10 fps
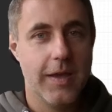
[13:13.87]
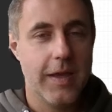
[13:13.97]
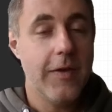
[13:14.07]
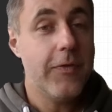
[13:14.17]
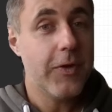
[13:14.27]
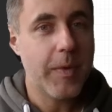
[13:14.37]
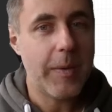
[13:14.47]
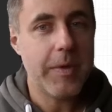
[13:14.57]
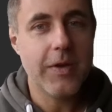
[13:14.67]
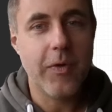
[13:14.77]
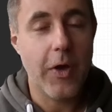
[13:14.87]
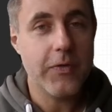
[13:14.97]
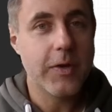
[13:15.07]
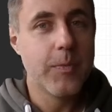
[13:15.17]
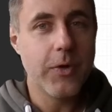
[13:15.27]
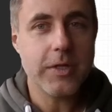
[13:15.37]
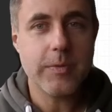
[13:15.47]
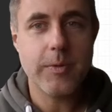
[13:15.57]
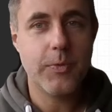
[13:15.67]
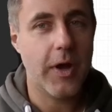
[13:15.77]
If you're maybe involved in
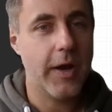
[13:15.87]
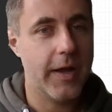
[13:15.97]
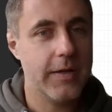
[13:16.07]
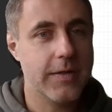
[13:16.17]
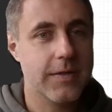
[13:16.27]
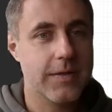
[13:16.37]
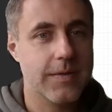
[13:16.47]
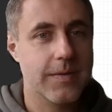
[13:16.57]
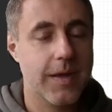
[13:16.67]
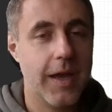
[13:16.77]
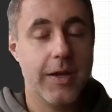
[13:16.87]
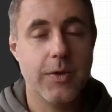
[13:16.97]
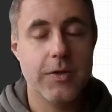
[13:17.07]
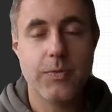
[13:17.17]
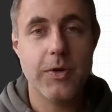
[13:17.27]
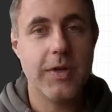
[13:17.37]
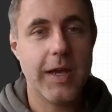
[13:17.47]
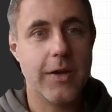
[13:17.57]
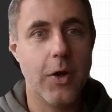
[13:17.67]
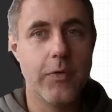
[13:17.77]
multiple products and you just want to
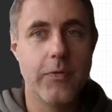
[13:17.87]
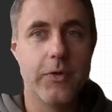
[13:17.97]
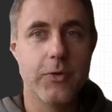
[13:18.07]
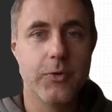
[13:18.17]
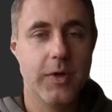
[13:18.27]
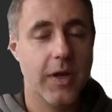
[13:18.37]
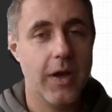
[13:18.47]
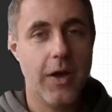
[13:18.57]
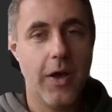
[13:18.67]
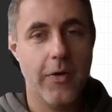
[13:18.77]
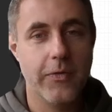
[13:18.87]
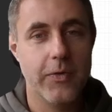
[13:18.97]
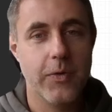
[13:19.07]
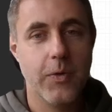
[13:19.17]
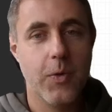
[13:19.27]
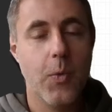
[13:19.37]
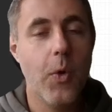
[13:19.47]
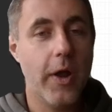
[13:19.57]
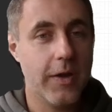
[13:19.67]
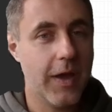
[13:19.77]
get an overview of
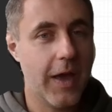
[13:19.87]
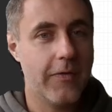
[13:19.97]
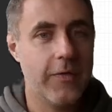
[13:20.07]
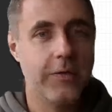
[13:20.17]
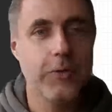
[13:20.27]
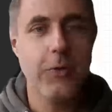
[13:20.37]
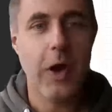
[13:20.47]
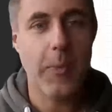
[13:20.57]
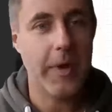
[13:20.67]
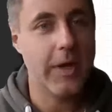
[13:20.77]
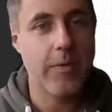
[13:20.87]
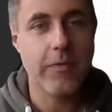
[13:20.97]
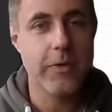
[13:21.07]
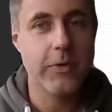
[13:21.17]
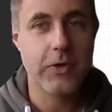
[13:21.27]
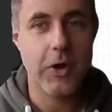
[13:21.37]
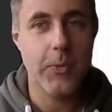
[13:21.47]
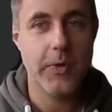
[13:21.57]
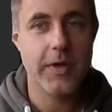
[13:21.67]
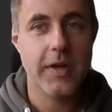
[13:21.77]
what you have to do, how many reviews are
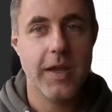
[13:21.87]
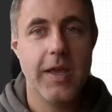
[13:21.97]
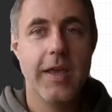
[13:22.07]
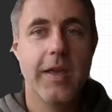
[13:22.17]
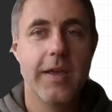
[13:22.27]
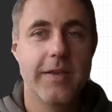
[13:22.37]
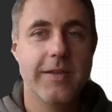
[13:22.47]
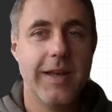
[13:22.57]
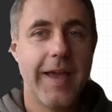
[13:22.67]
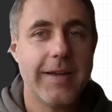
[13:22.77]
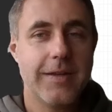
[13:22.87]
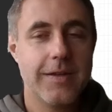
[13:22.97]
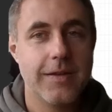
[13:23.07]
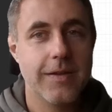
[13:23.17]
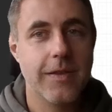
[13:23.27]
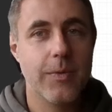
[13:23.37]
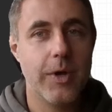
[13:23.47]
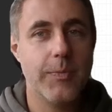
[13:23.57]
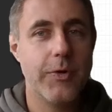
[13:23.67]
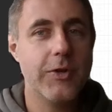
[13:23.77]
open, select the
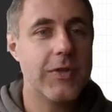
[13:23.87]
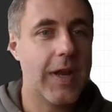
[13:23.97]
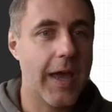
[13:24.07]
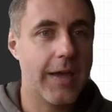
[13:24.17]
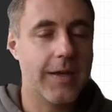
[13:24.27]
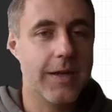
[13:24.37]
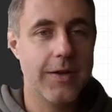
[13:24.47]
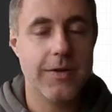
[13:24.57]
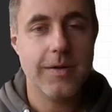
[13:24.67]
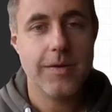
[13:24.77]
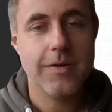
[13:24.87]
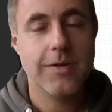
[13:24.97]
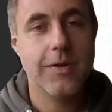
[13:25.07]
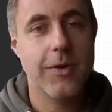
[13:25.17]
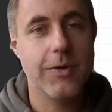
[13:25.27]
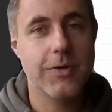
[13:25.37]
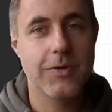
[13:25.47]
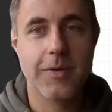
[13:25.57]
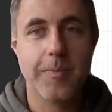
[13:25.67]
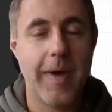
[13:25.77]
one person icon here to go to
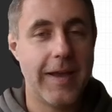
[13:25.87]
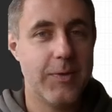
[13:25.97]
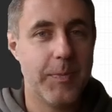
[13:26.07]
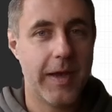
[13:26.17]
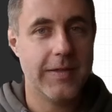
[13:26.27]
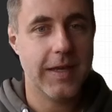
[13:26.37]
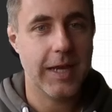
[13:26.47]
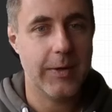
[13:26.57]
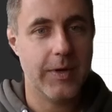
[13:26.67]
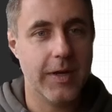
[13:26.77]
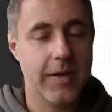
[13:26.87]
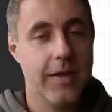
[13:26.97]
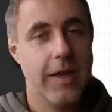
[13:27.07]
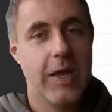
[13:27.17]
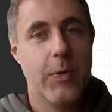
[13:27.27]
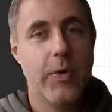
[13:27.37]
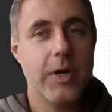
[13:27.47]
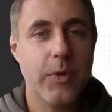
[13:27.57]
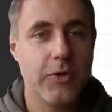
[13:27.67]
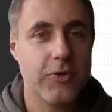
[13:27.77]
the My Spicy area, where it
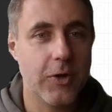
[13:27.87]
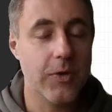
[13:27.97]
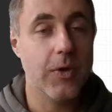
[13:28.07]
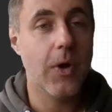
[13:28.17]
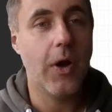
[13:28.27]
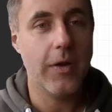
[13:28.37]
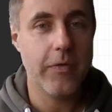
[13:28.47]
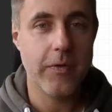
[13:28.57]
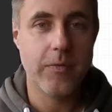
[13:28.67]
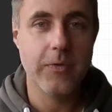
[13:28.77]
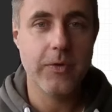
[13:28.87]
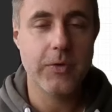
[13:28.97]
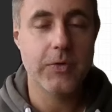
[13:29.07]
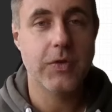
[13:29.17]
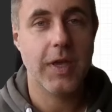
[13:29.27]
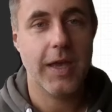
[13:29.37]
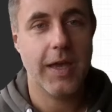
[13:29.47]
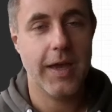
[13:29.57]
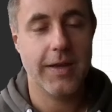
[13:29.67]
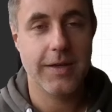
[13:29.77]
will show you all of the reviews
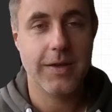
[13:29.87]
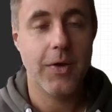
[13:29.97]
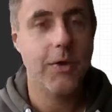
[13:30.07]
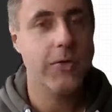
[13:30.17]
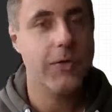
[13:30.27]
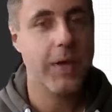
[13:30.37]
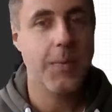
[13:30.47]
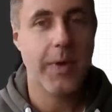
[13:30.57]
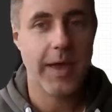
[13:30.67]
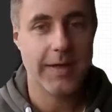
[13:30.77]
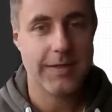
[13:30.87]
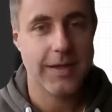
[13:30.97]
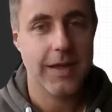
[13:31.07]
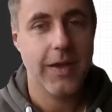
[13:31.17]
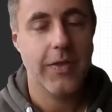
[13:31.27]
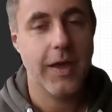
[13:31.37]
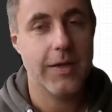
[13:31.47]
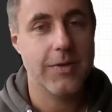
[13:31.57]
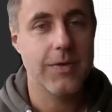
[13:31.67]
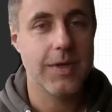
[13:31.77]
and also impacts that
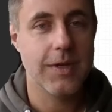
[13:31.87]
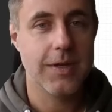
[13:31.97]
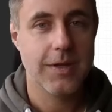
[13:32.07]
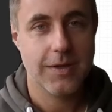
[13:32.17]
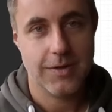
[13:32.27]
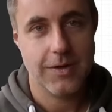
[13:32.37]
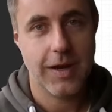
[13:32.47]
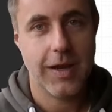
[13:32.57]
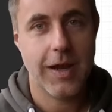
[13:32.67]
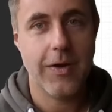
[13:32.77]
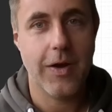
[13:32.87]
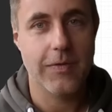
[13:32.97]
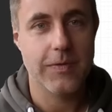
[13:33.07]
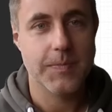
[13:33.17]
you need to take care of.